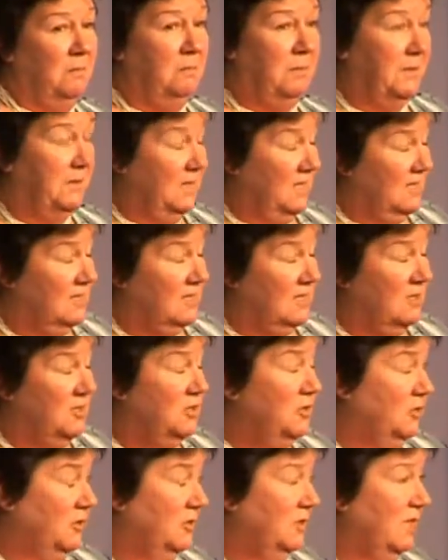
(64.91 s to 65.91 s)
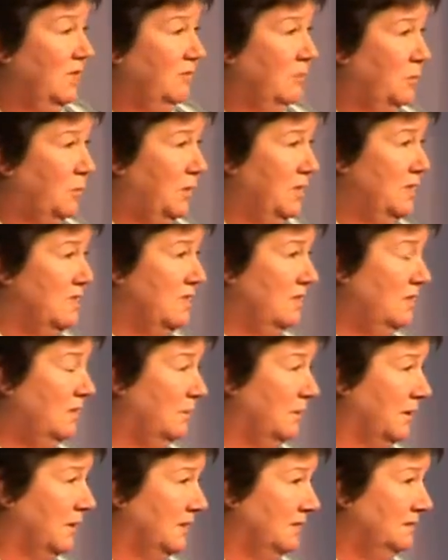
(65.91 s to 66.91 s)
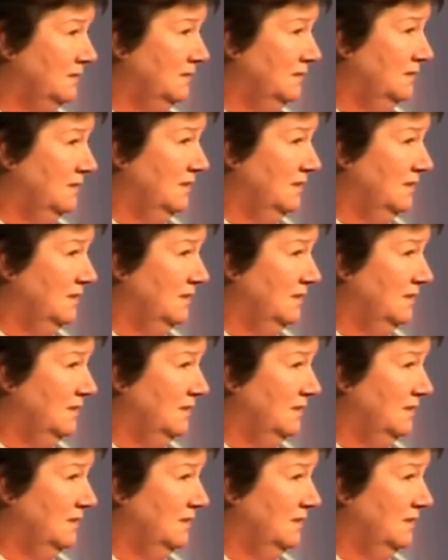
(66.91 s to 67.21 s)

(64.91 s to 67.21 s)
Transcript: But he said, you could have a wind turbine.